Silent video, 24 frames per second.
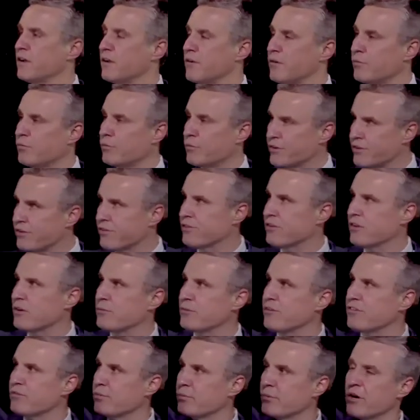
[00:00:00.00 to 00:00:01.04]
which is going to be
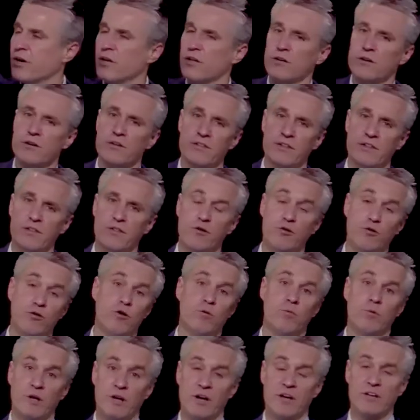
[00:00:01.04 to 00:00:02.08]
smaller than the
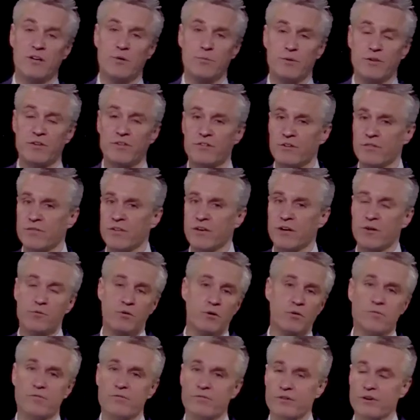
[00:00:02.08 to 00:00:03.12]
normal occupancy of that
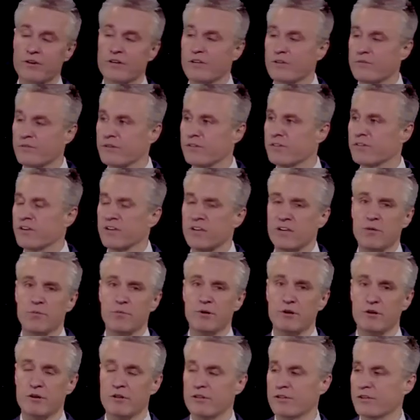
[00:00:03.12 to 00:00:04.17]
room for a given time
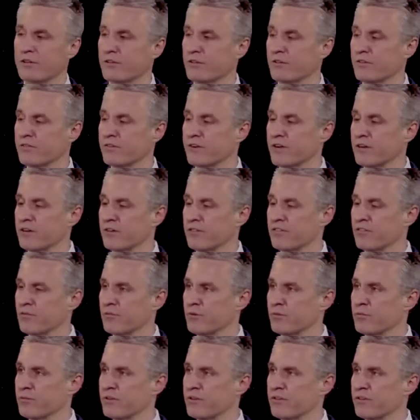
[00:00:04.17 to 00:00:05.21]
and all the other factors that
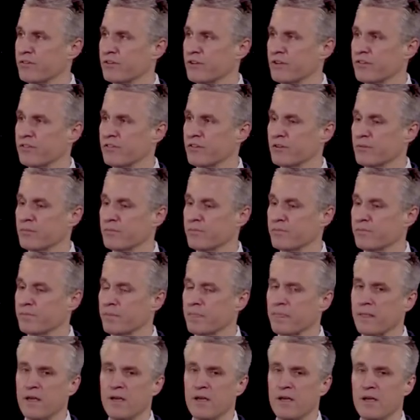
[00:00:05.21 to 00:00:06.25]
we've been discussing.
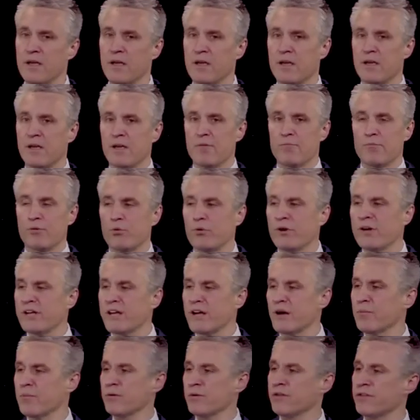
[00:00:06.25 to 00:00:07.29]
But what
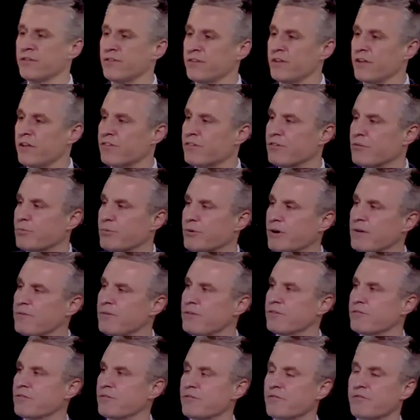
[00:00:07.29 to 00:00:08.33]
happens as the
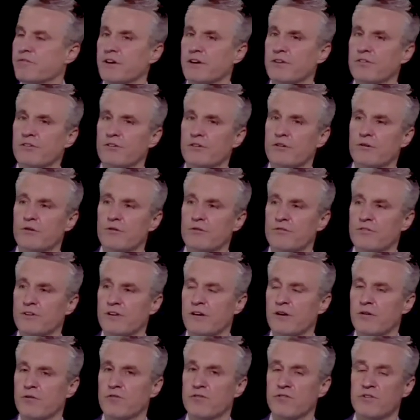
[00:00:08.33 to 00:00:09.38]
prevalence of infection goes
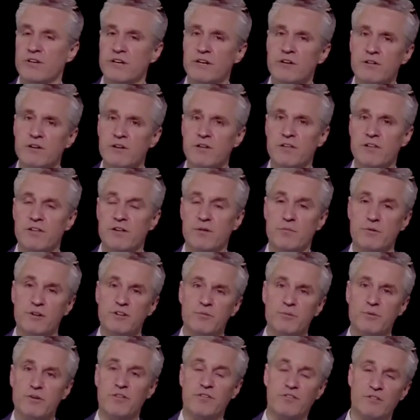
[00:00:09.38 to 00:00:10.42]
down? Generically, there must
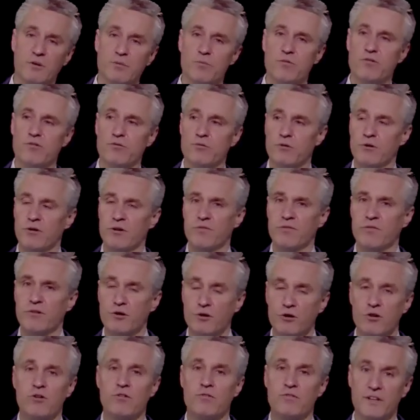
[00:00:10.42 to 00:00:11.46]
be some sort of
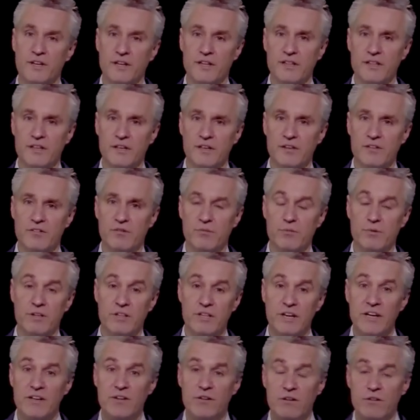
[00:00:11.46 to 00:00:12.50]
curve like this, and we'd
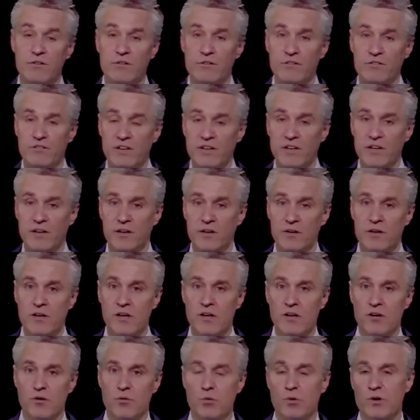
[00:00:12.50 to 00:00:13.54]
like to understand
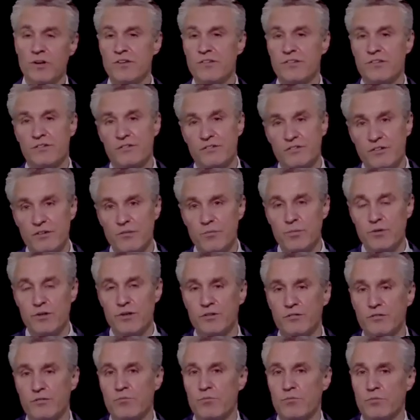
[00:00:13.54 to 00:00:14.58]
what is the
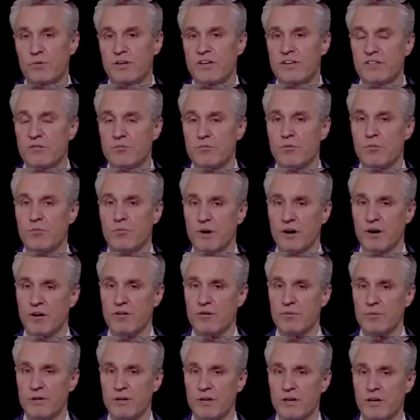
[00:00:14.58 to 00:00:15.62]
simplest reasonable model
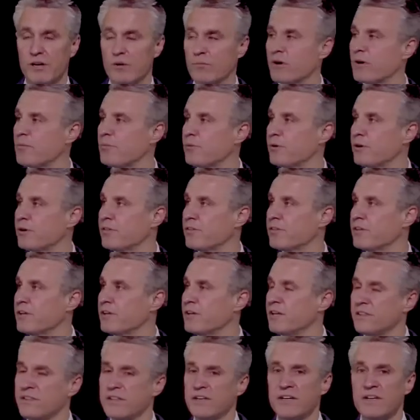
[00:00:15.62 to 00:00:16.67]
we can come up with
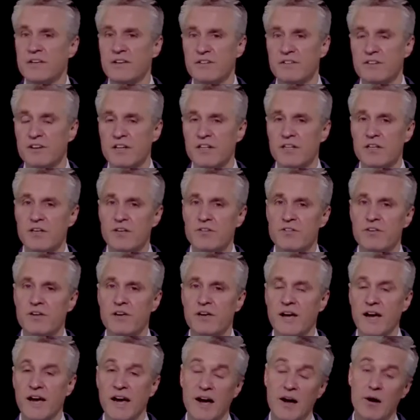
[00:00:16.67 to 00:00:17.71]
that can tell us
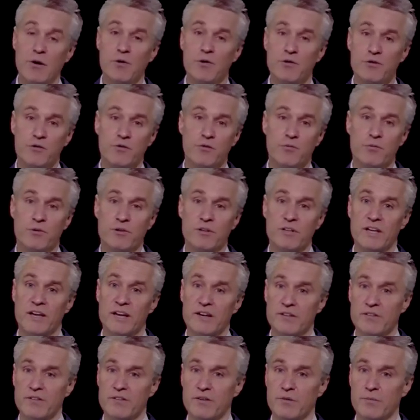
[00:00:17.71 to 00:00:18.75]
how to
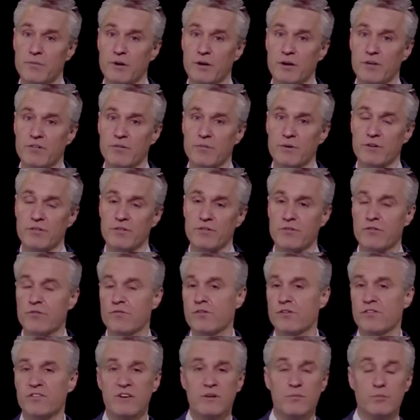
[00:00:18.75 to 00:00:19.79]
relax the approximation. So for
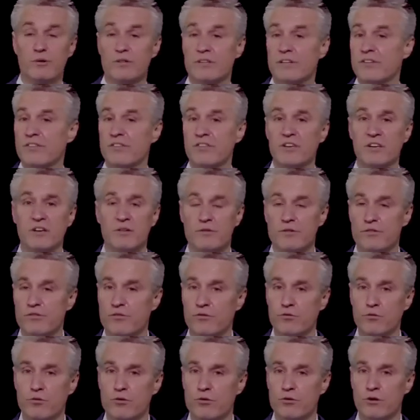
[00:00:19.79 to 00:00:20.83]
example, let's think of a
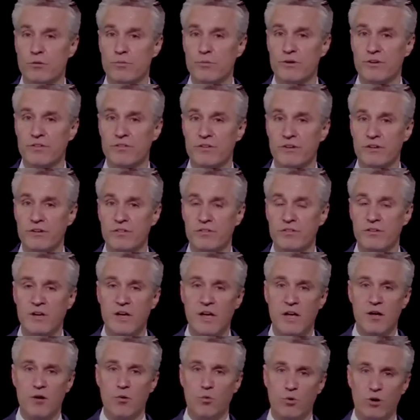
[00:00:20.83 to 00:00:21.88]
school or a business
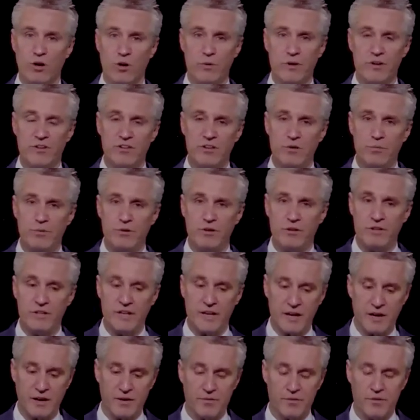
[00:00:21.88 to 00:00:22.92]
where we typically
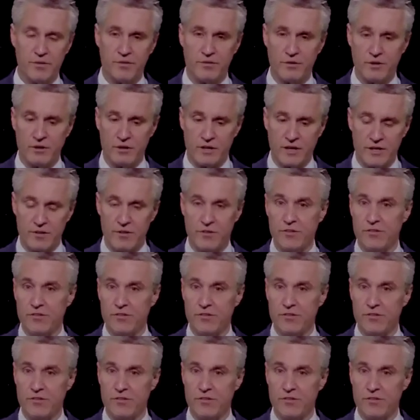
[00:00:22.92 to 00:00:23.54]
have this, a lot of the